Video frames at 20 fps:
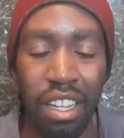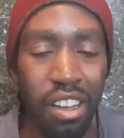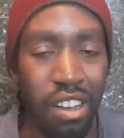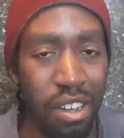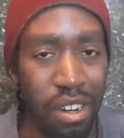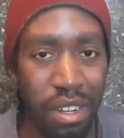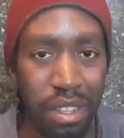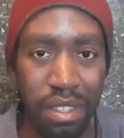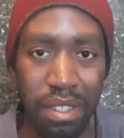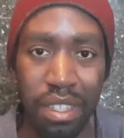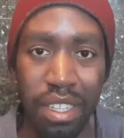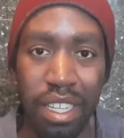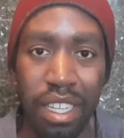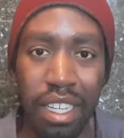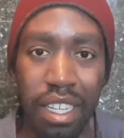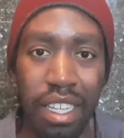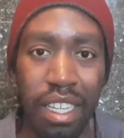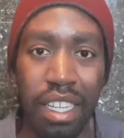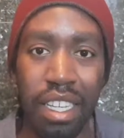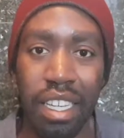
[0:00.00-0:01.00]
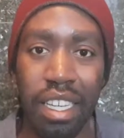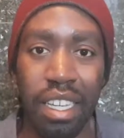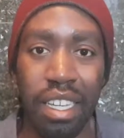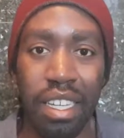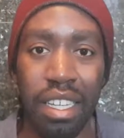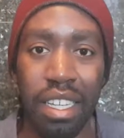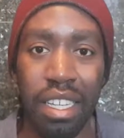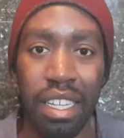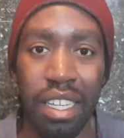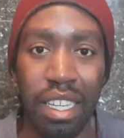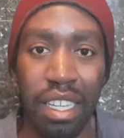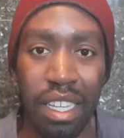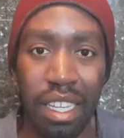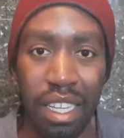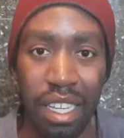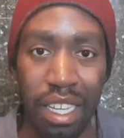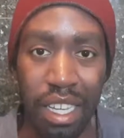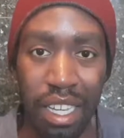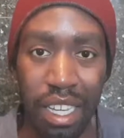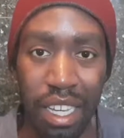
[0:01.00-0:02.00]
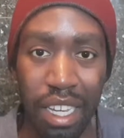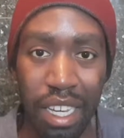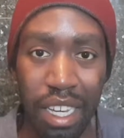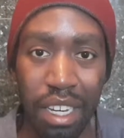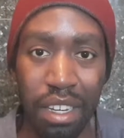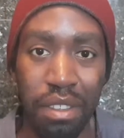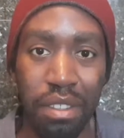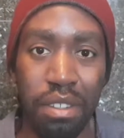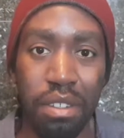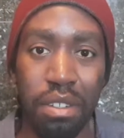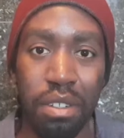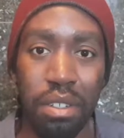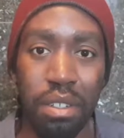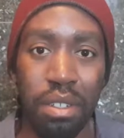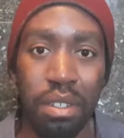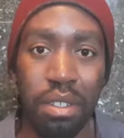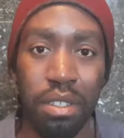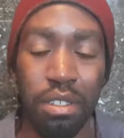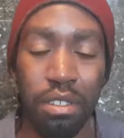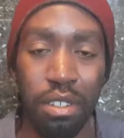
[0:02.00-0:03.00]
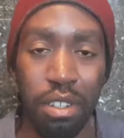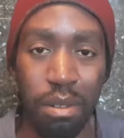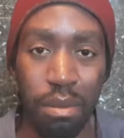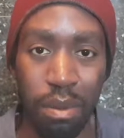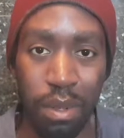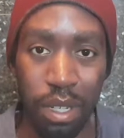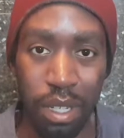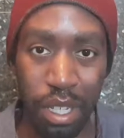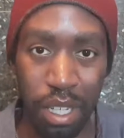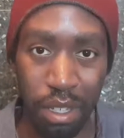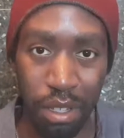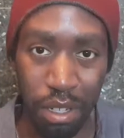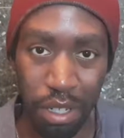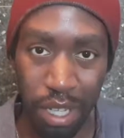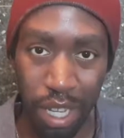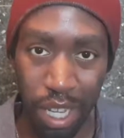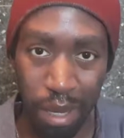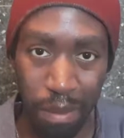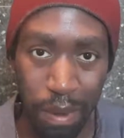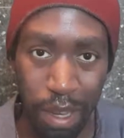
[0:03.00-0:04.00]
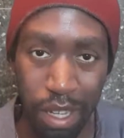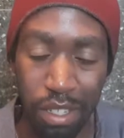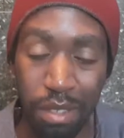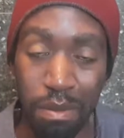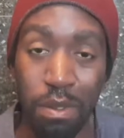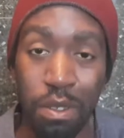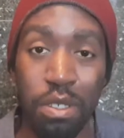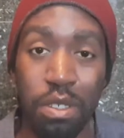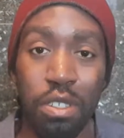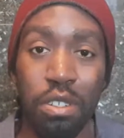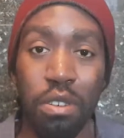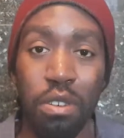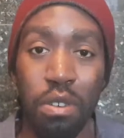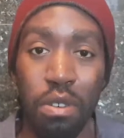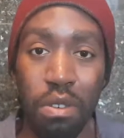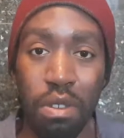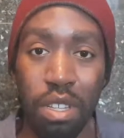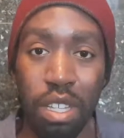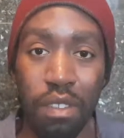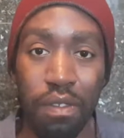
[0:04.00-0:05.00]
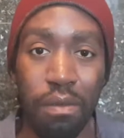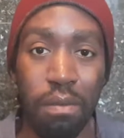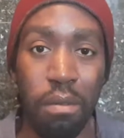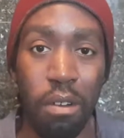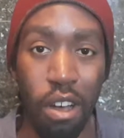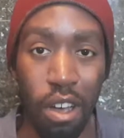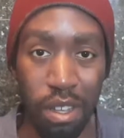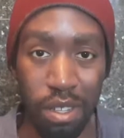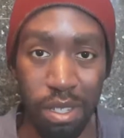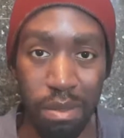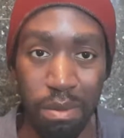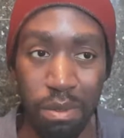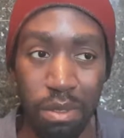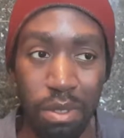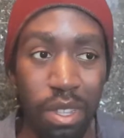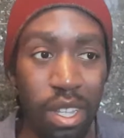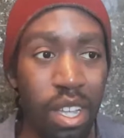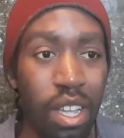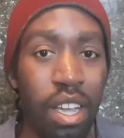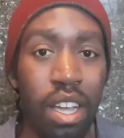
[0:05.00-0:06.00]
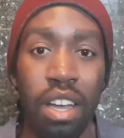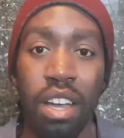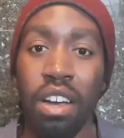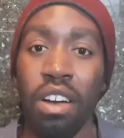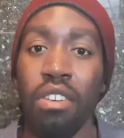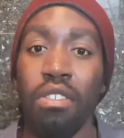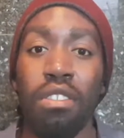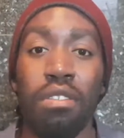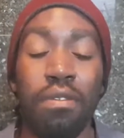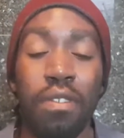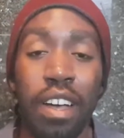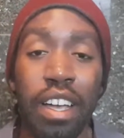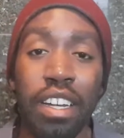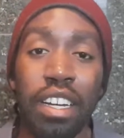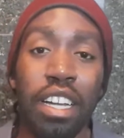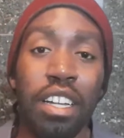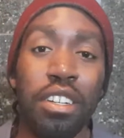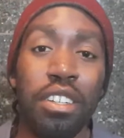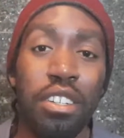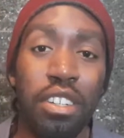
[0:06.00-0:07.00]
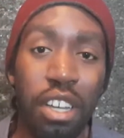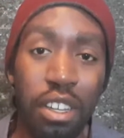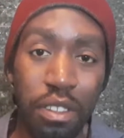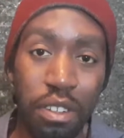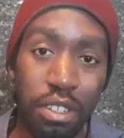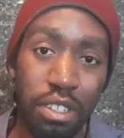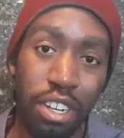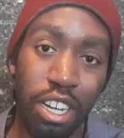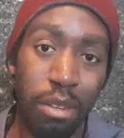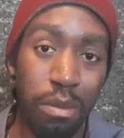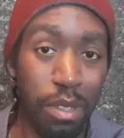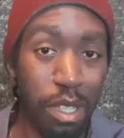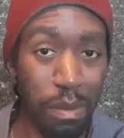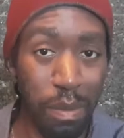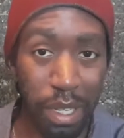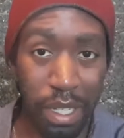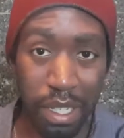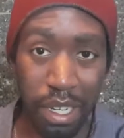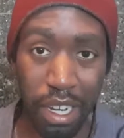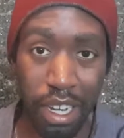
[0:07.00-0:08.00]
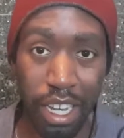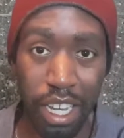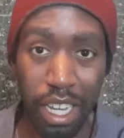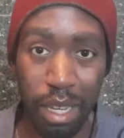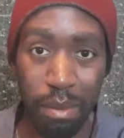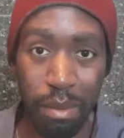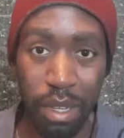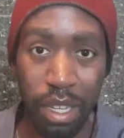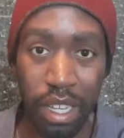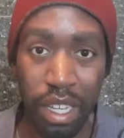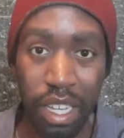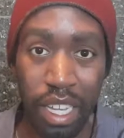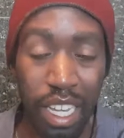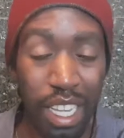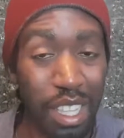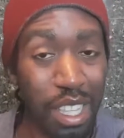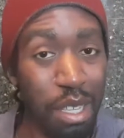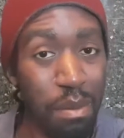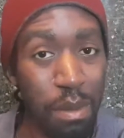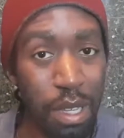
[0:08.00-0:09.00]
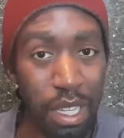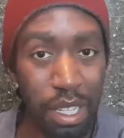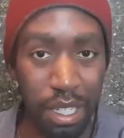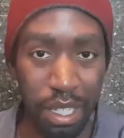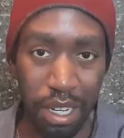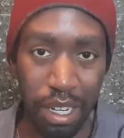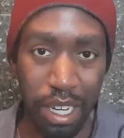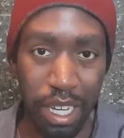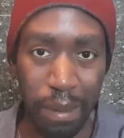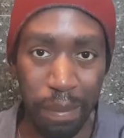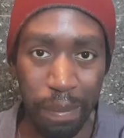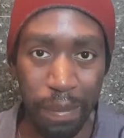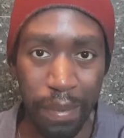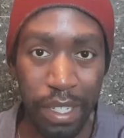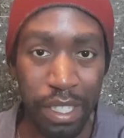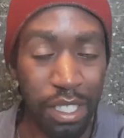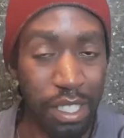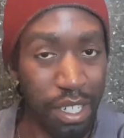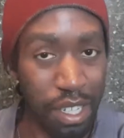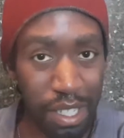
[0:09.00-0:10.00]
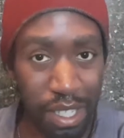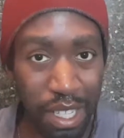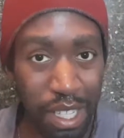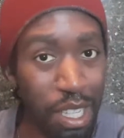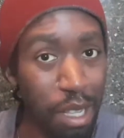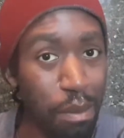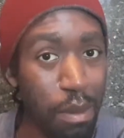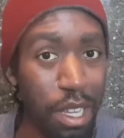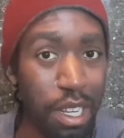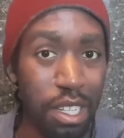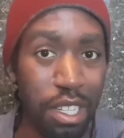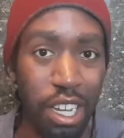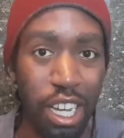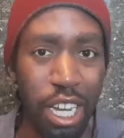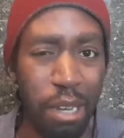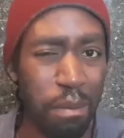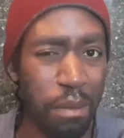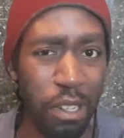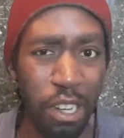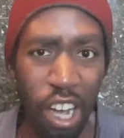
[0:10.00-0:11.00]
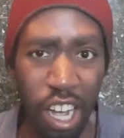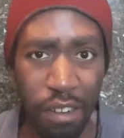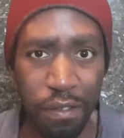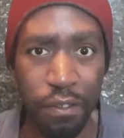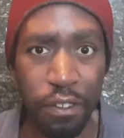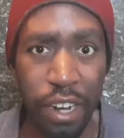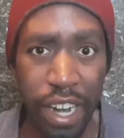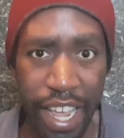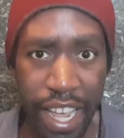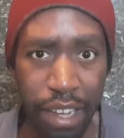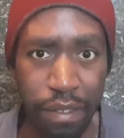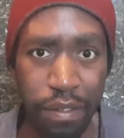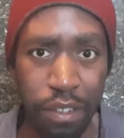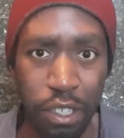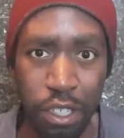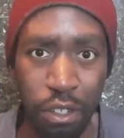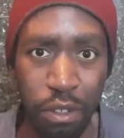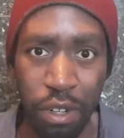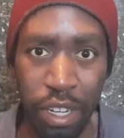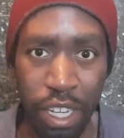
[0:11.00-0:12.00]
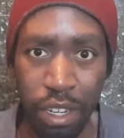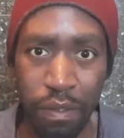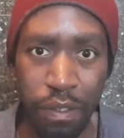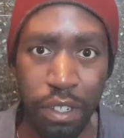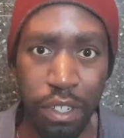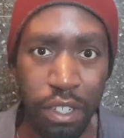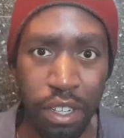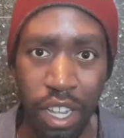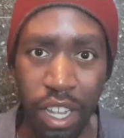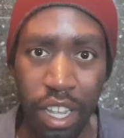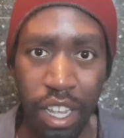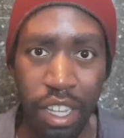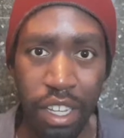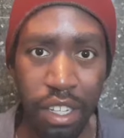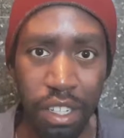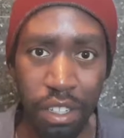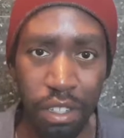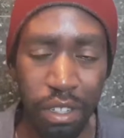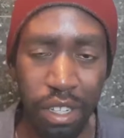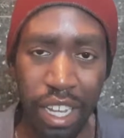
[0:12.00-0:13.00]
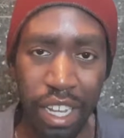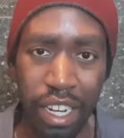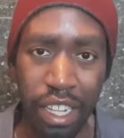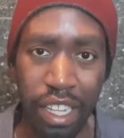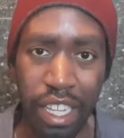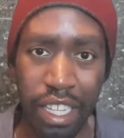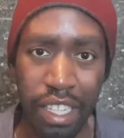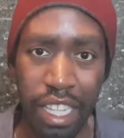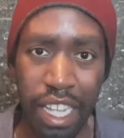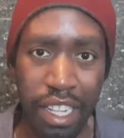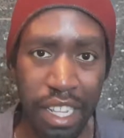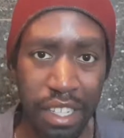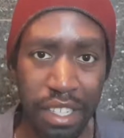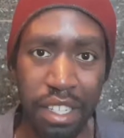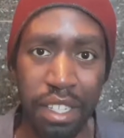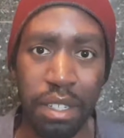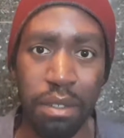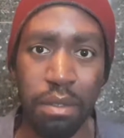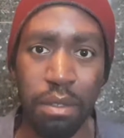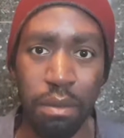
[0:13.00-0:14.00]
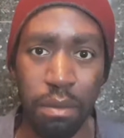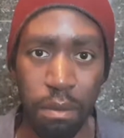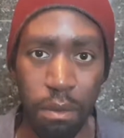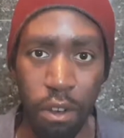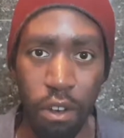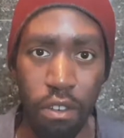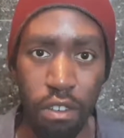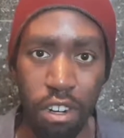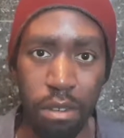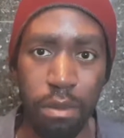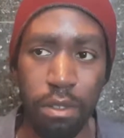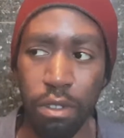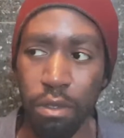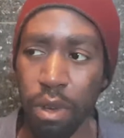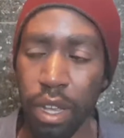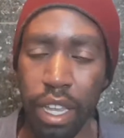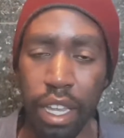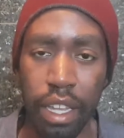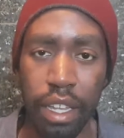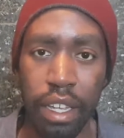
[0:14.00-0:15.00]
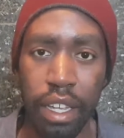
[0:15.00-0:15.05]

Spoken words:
honestly, either take back some control if possible, or find another job in the meantime. In the meantime, just in the meantime, not forever. Don't ever look at it like that. That's a horrible way.